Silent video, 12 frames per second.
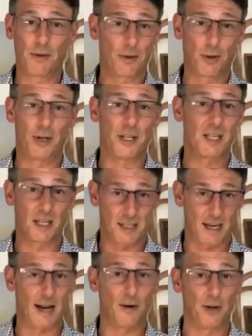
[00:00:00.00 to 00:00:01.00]
36
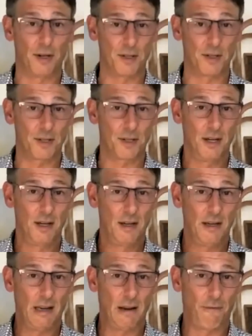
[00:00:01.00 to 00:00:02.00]
hours,
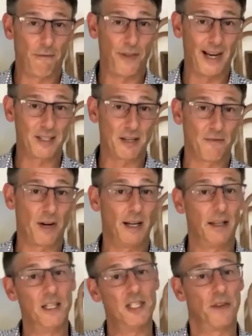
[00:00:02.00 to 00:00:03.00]
if that's in
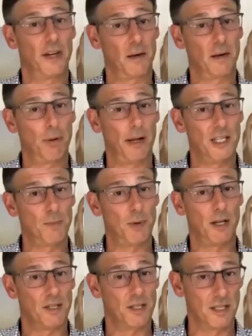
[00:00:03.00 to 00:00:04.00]
violation of any compliance
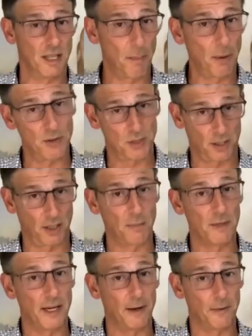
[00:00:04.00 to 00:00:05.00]
policies, that post's going to come
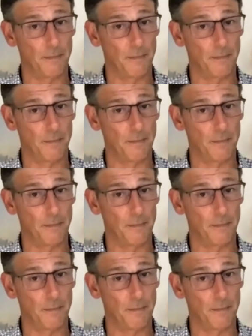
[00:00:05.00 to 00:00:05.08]
down.